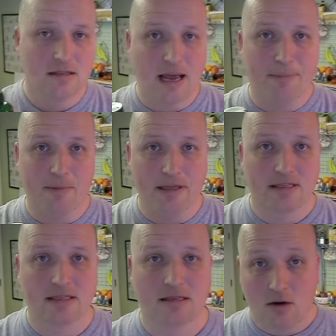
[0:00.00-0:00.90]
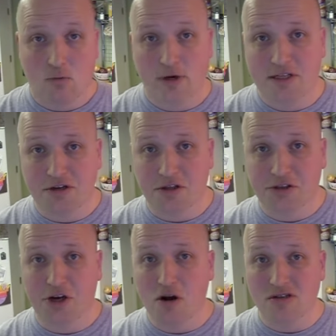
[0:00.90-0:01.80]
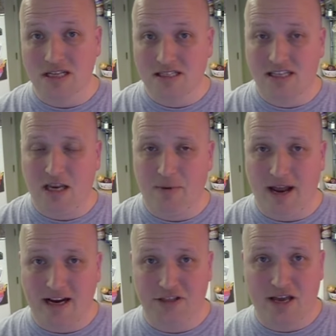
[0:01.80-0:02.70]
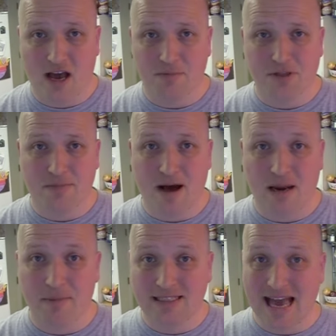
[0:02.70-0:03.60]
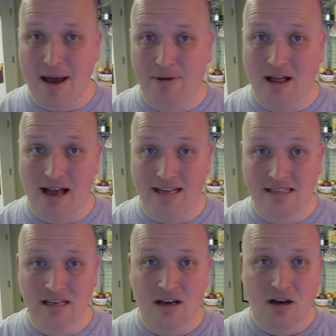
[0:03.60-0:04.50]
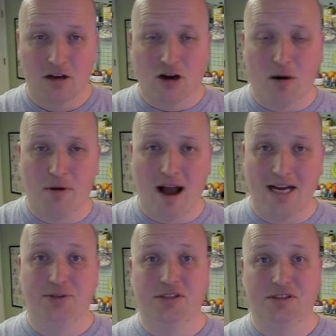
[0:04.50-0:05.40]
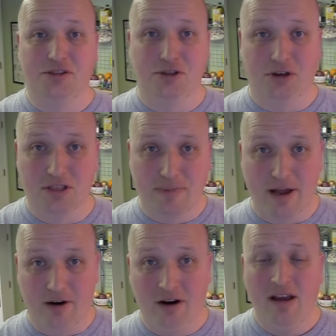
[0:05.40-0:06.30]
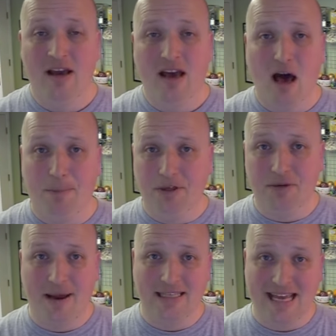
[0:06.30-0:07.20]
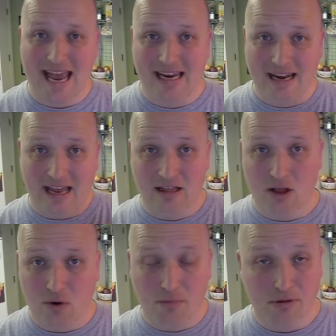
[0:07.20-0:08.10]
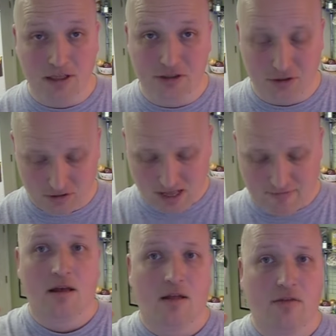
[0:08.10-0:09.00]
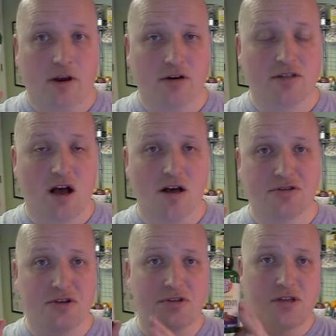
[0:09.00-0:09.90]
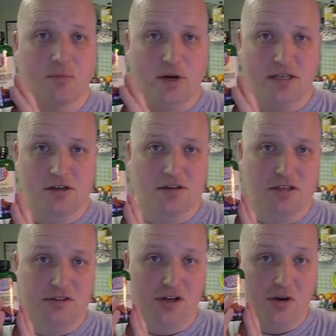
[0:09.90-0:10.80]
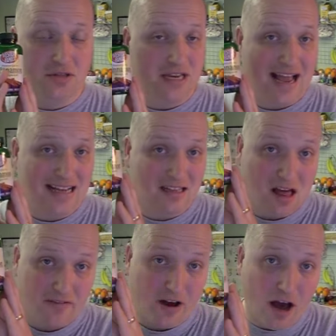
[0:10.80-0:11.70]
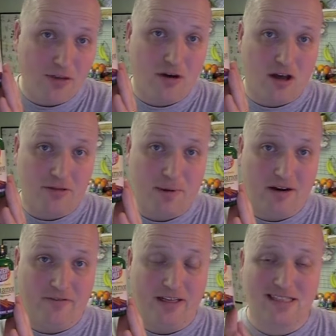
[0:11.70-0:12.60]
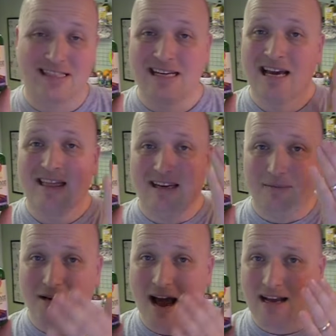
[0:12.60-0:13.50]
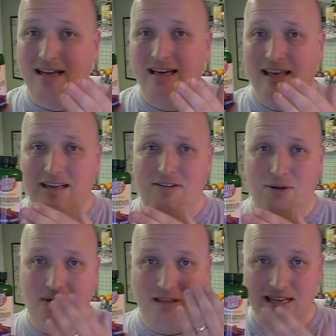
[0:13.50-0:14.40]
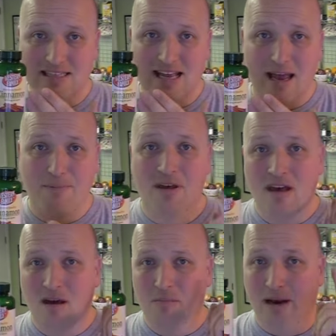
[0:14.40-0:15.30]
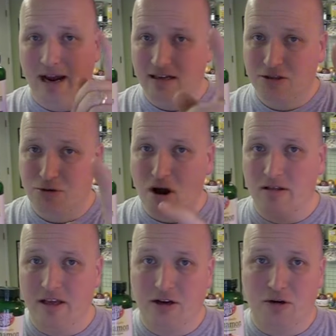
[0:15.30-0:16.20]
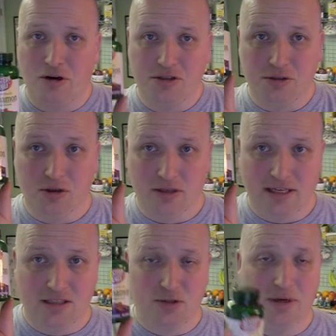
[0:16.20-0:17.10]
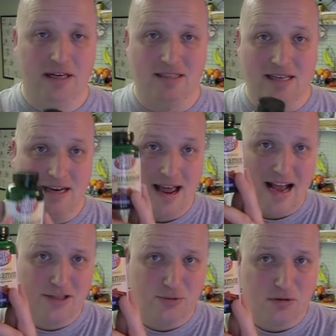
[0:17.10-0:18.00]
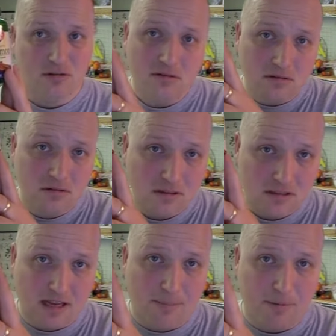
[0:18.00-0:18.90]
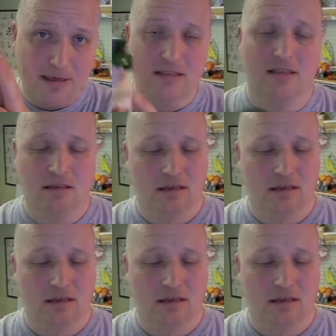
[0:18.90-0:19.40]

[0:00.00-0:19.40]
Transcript: supplements. Research shows that cinnamon actually helps the body metabolize carbohydrates and sugars better, helping to maintain a lower blood sugar level. There is also some research that shows that it has a lot of other health benefits that I'm not going to get into in this tape, but I strongly encourage you to look into it. It is a natural supplement.